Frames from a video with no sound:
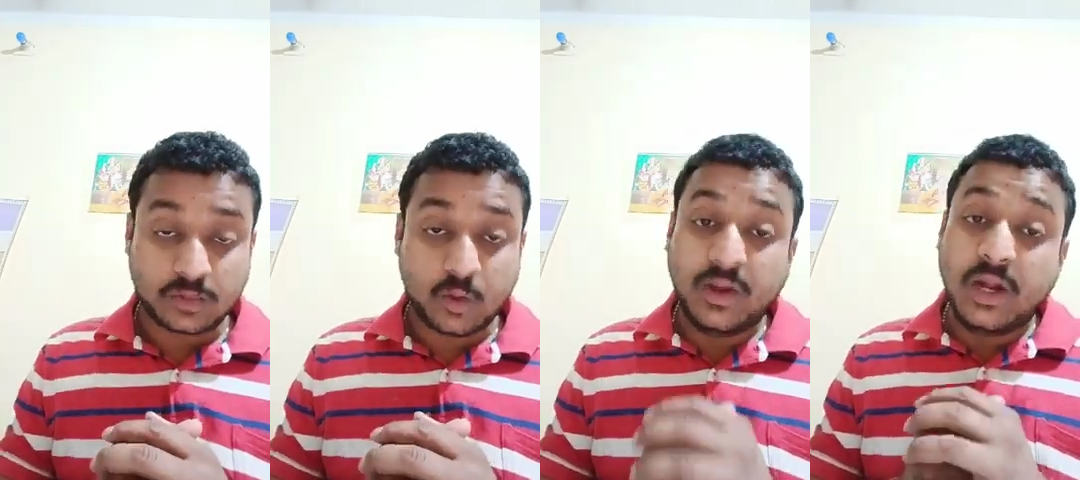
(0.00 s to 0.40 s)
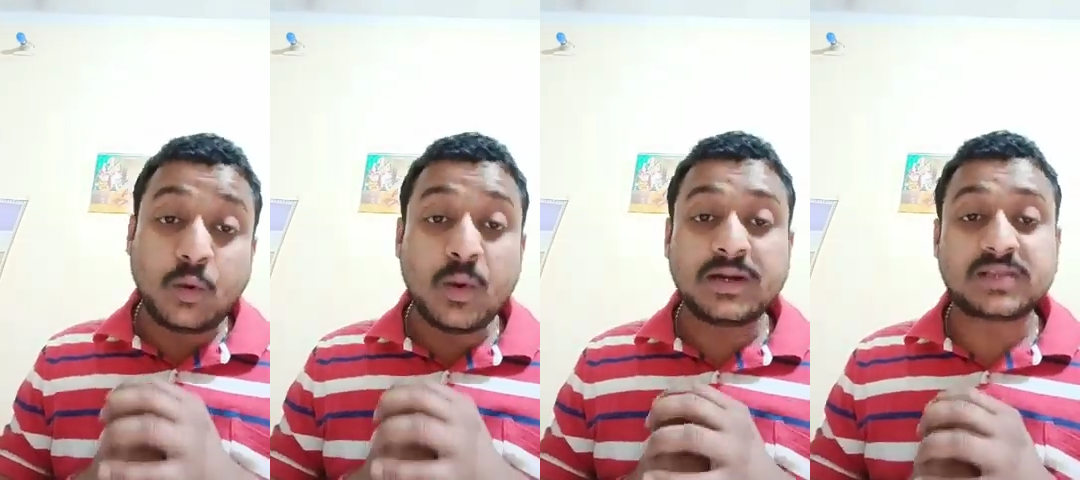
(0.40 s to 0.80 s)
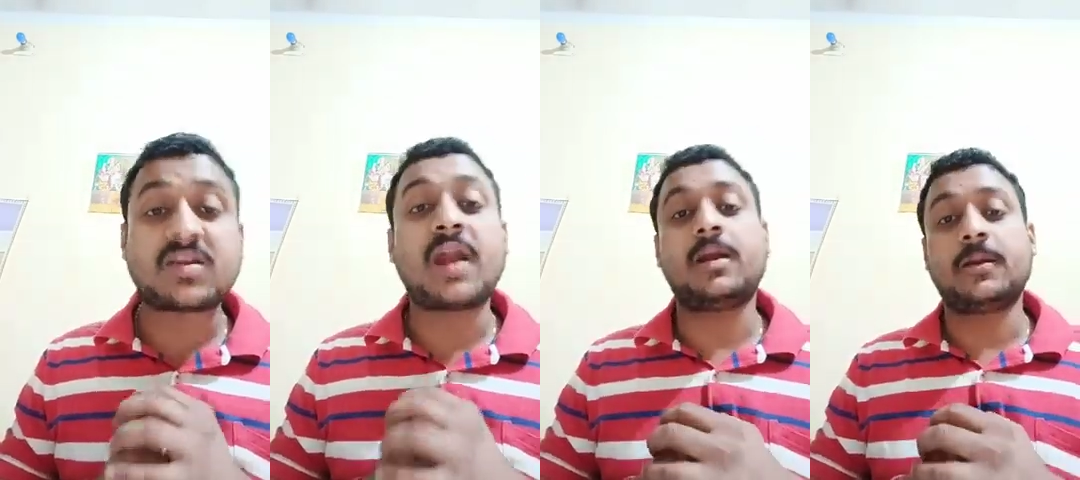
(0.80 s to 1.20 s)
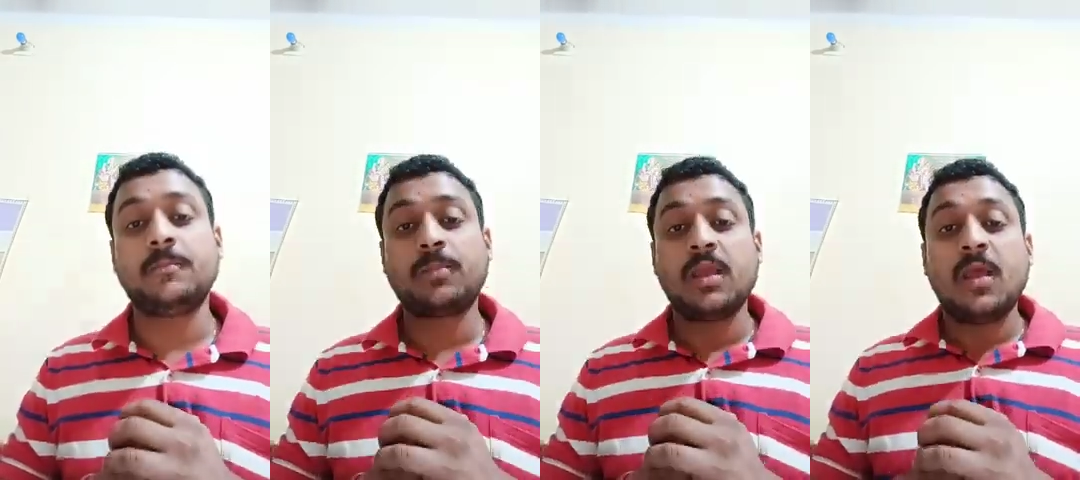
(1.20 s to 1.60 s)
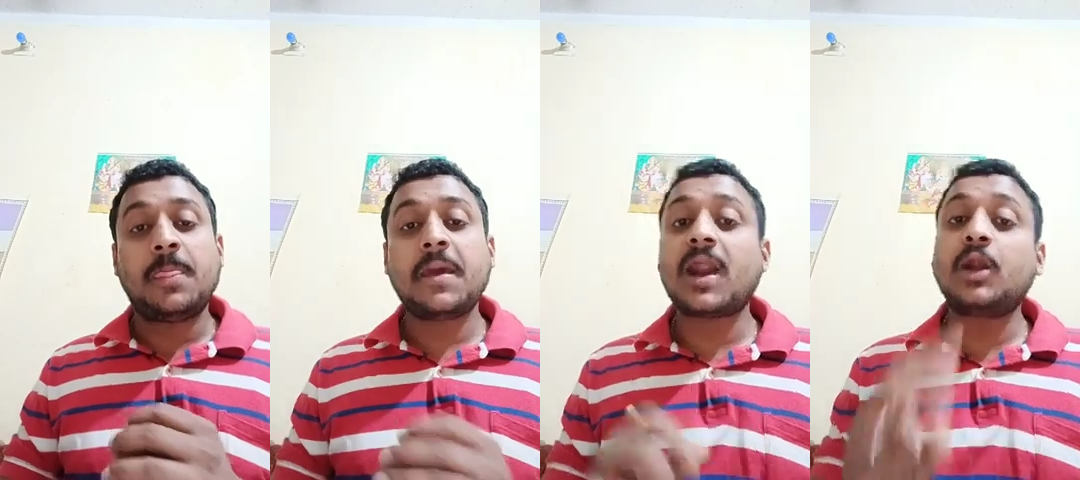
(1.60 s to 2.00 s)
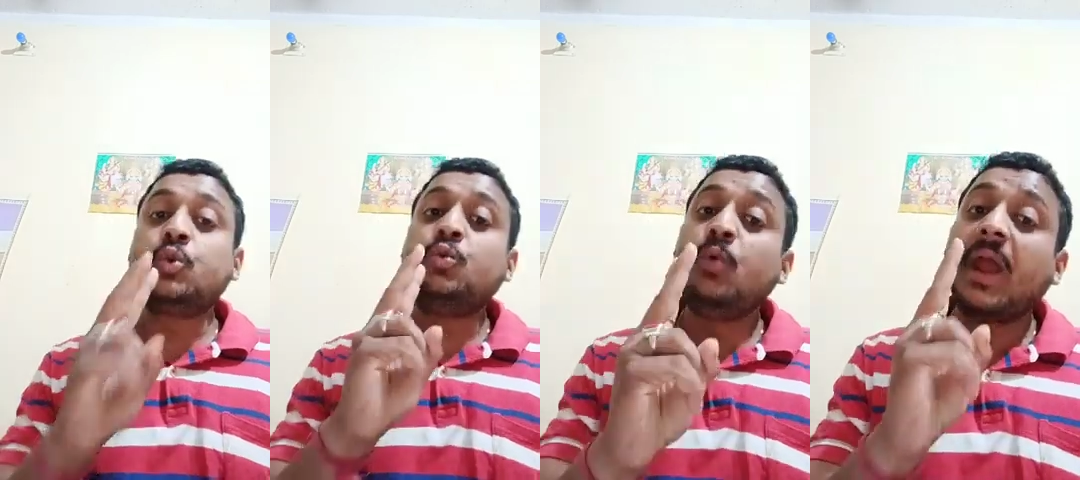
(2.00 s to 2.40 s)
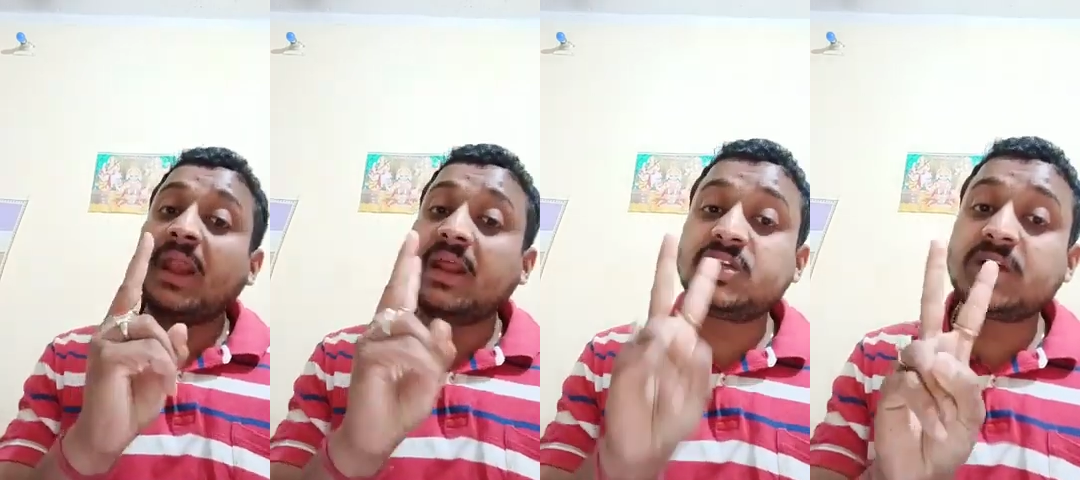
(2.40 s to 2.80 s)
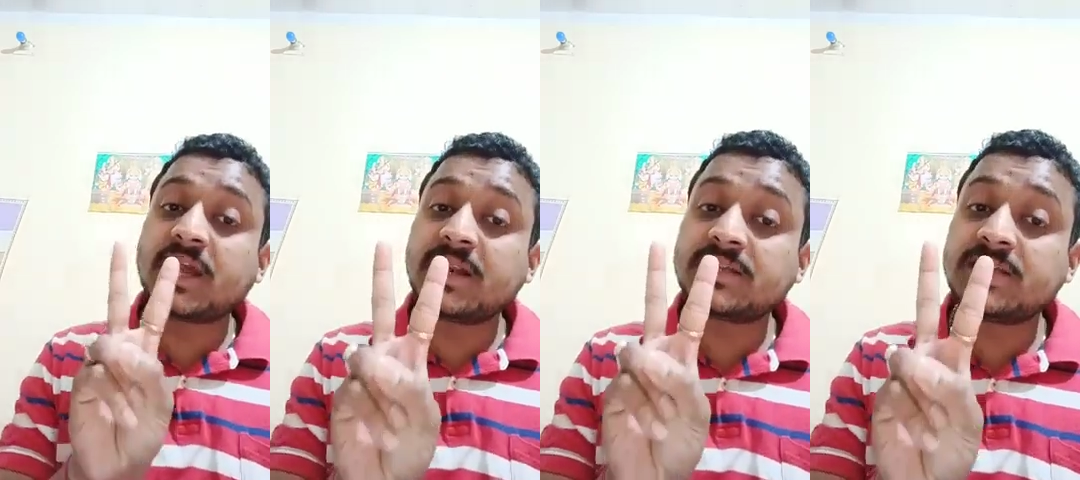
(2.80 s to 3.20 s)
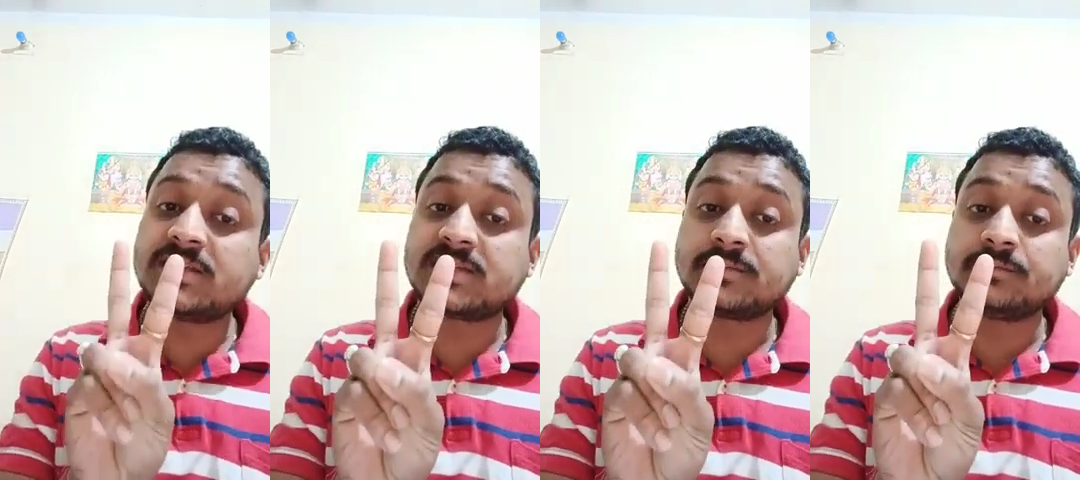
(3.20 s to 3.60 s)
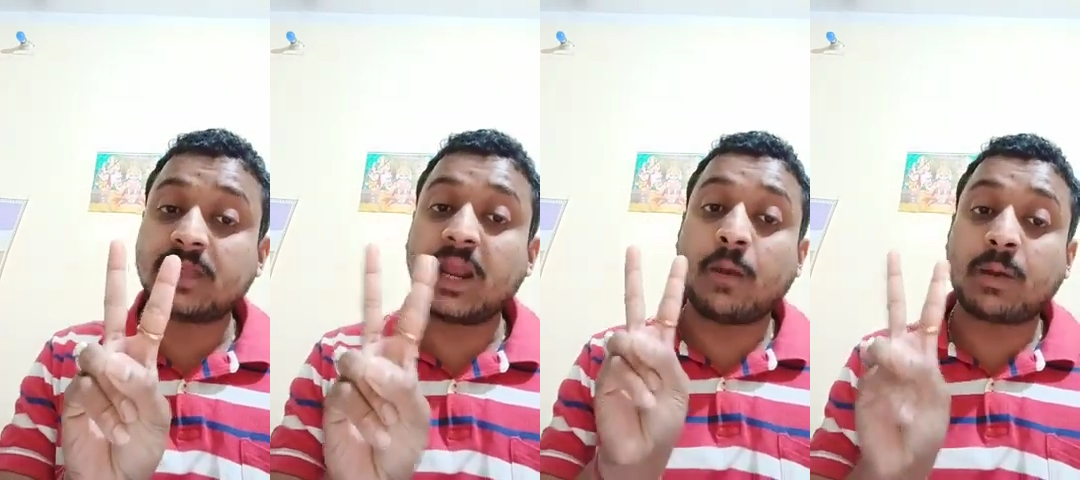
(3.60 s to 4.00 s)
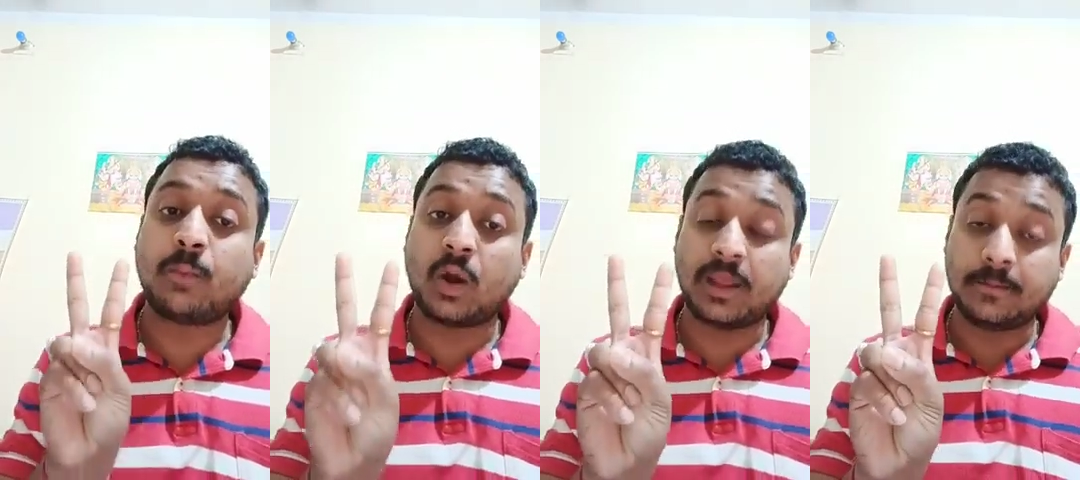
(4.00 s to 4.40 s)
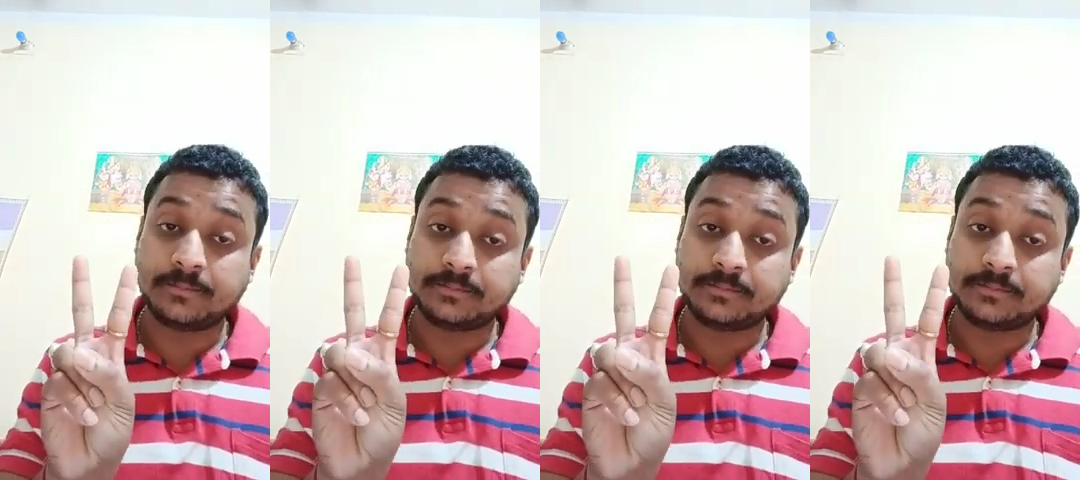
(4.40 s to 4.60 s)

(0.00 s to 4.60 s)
We need to understand it. There are two energy currencies in our body